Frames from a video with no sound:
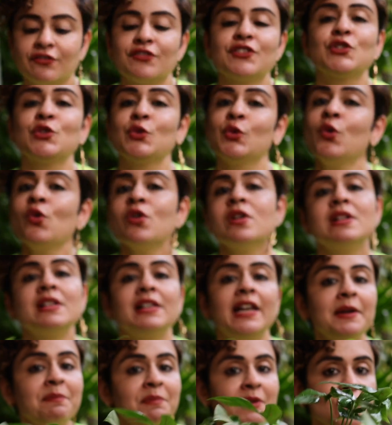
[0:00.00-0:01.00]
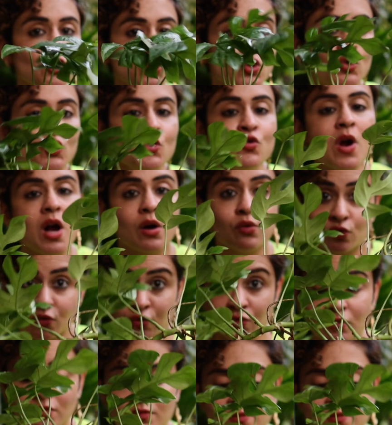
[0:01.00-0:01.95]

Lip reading: So let me show you how to